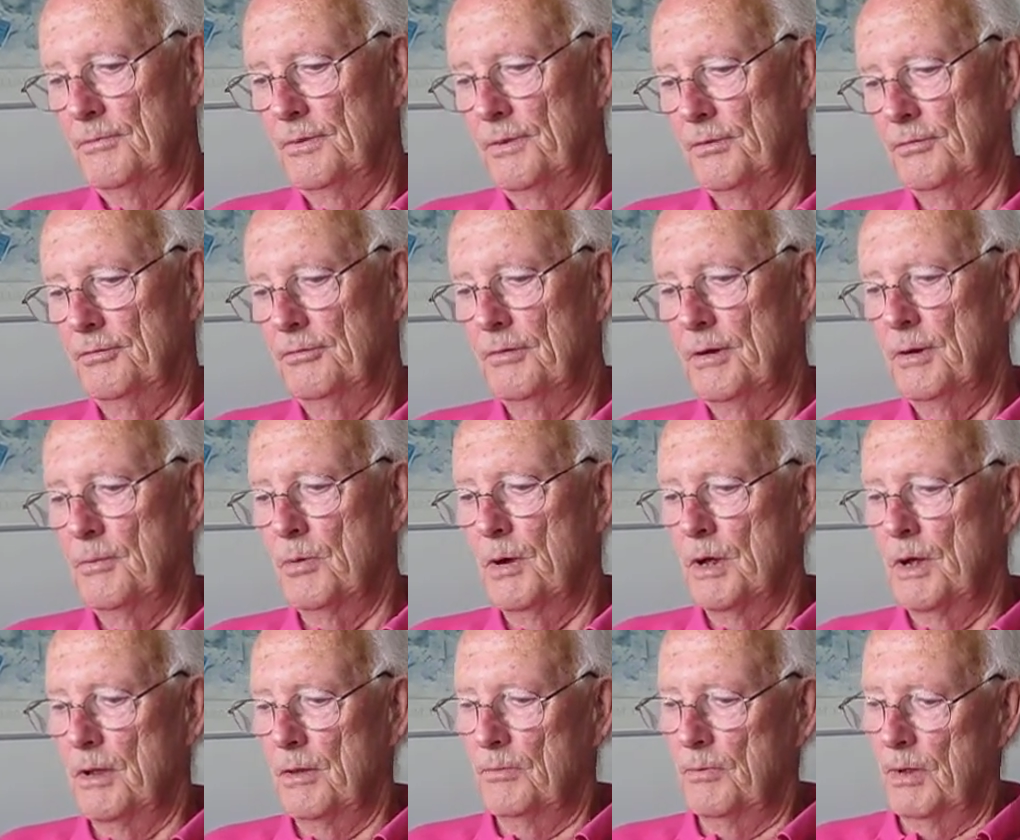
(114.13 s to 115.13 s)
three
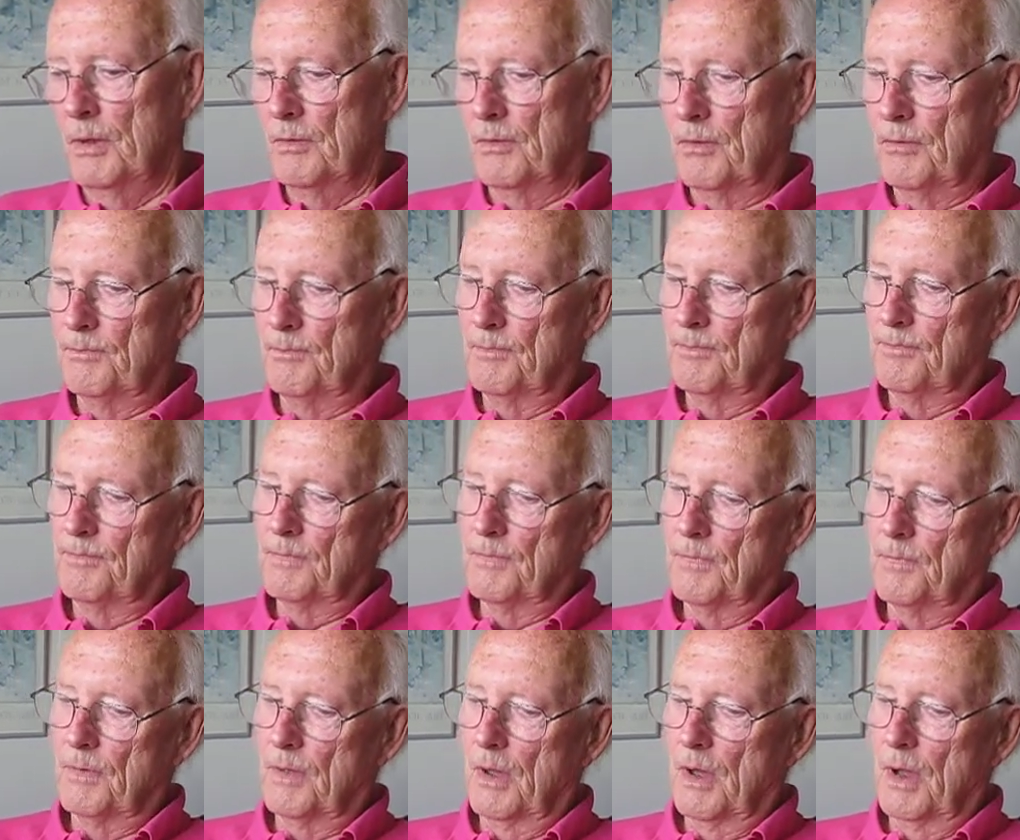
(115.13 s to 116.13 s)
were
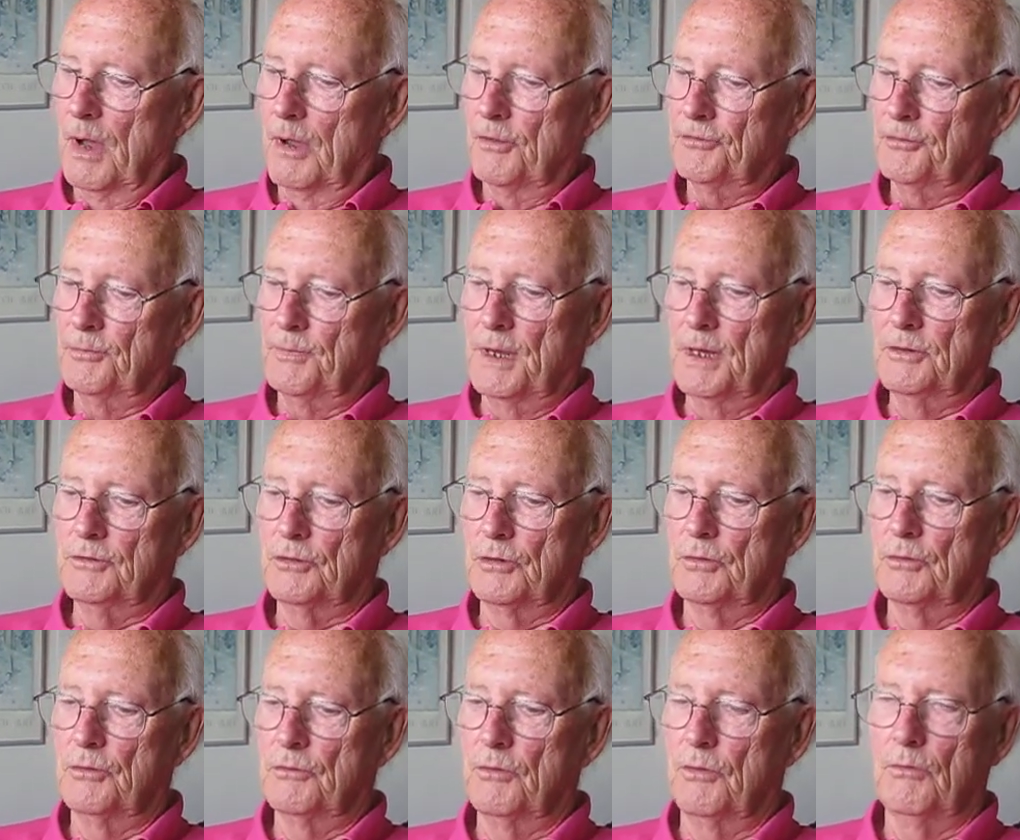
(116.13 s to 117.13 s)
asked me
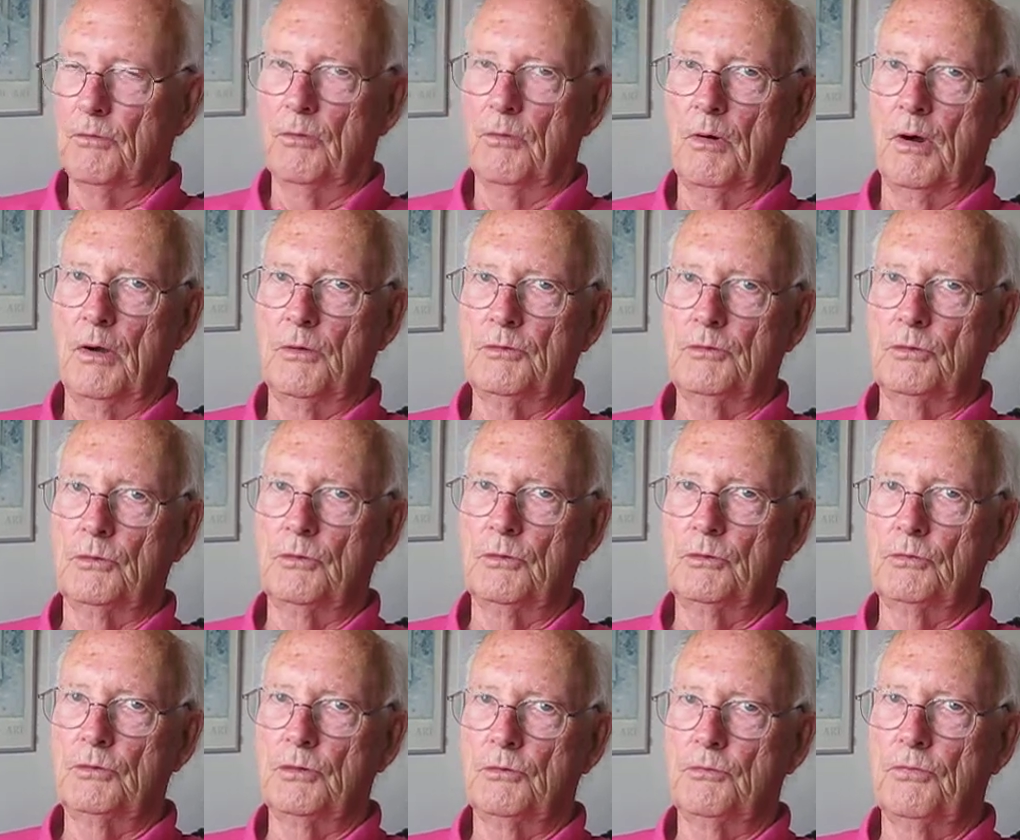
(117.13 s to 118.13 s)
to
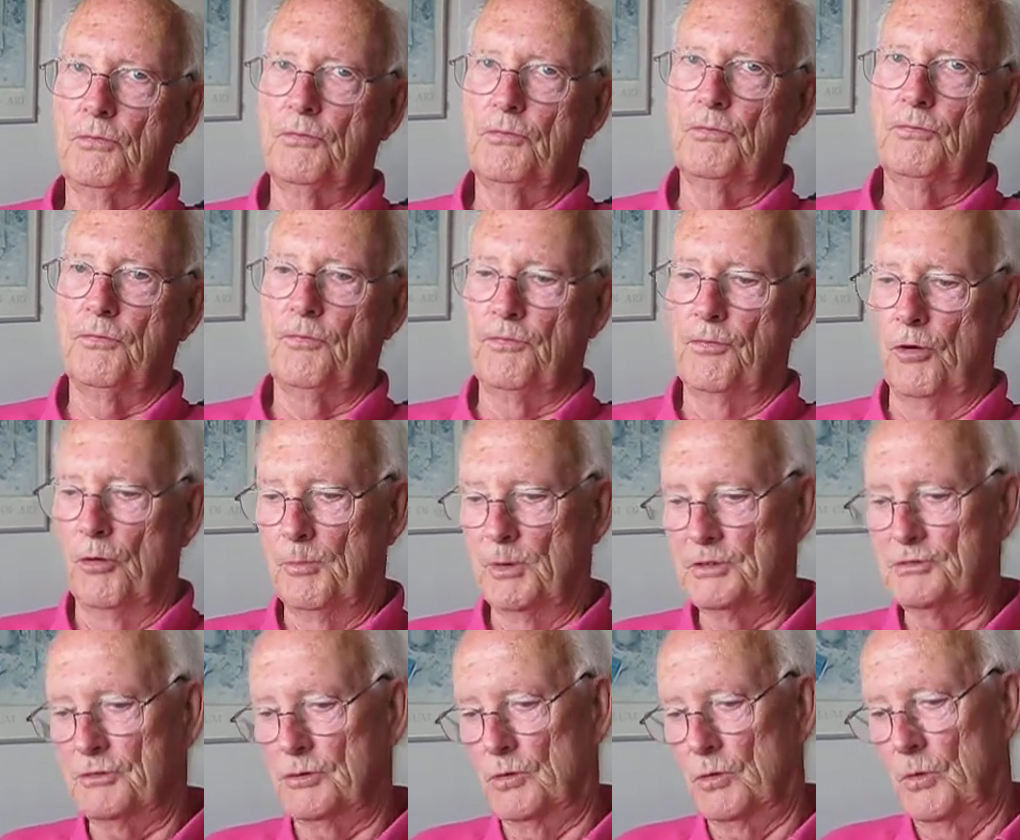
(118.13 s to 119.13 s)
form a
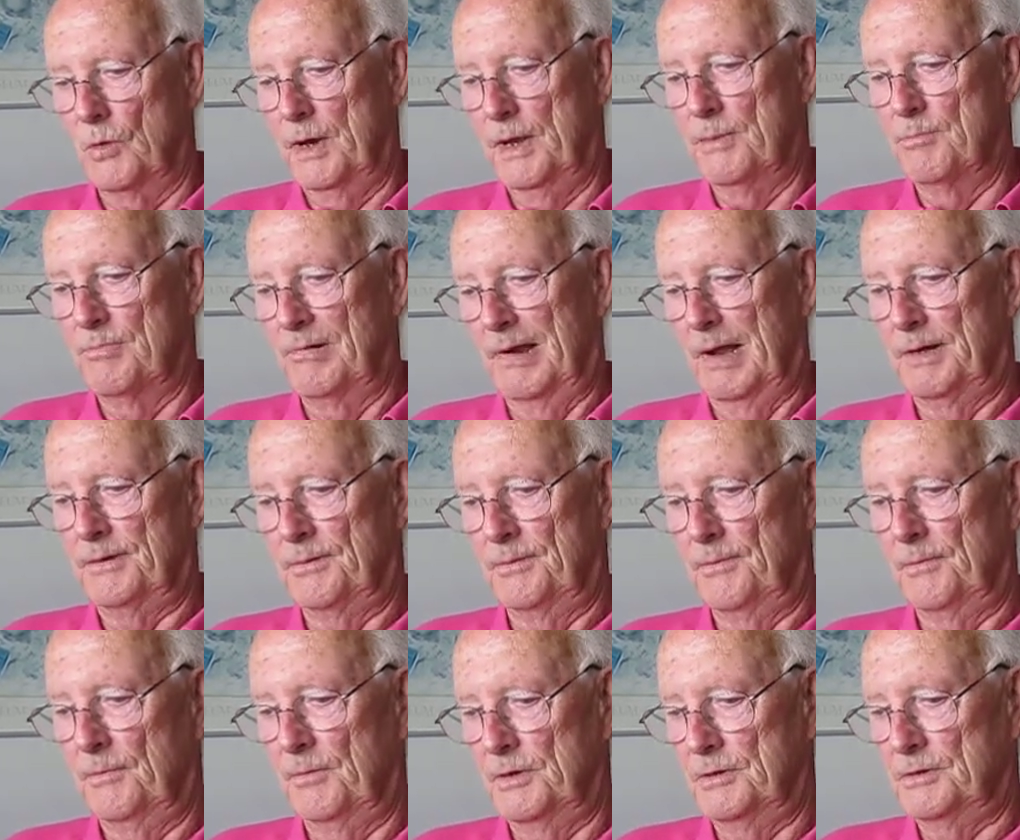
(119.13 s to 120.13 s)
school in
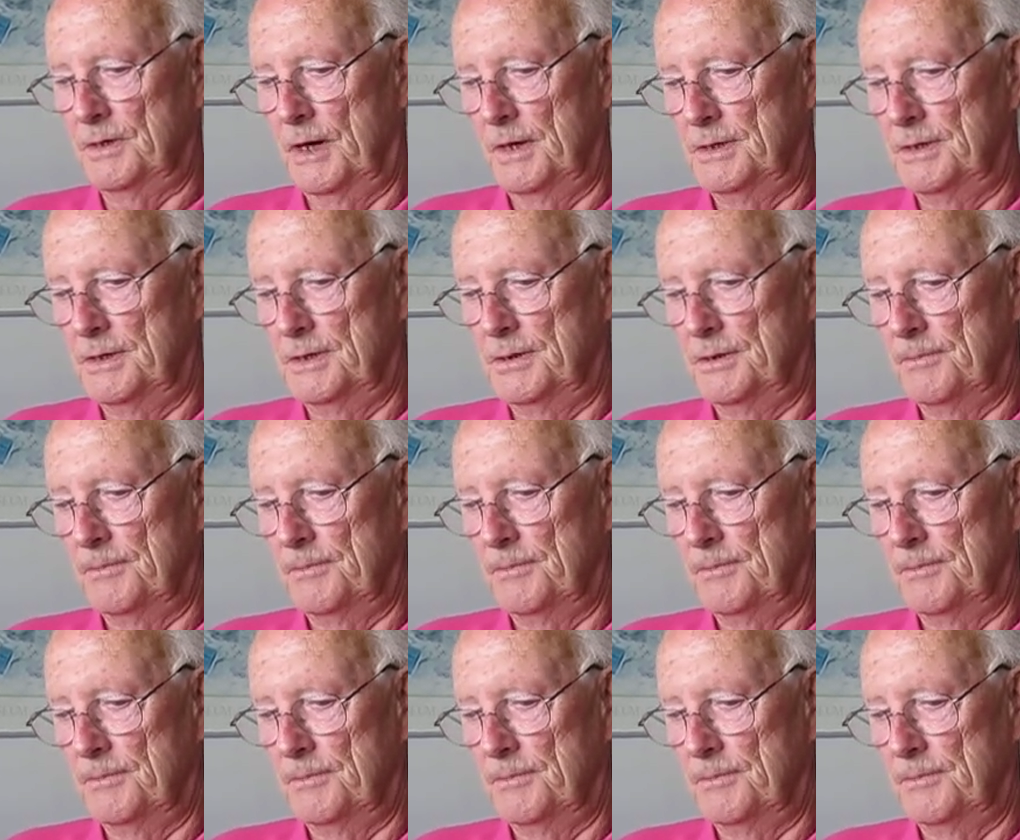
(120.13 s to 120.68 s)
Brighton, which I did.